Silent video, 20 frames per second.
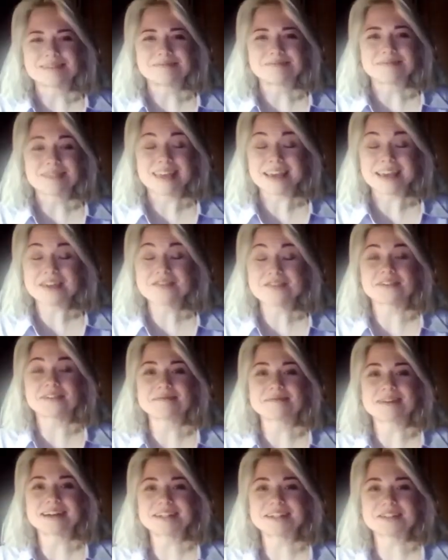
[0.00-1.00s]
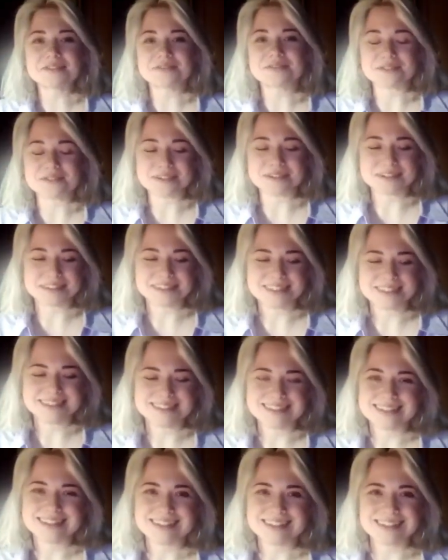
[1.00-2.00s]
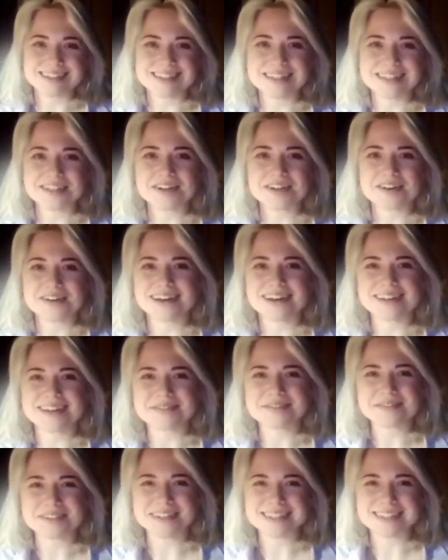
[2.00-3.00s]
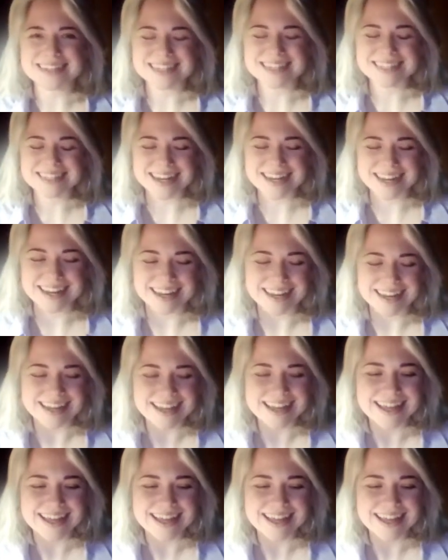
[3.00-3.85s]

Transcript: Thank you very much for this talk and for such a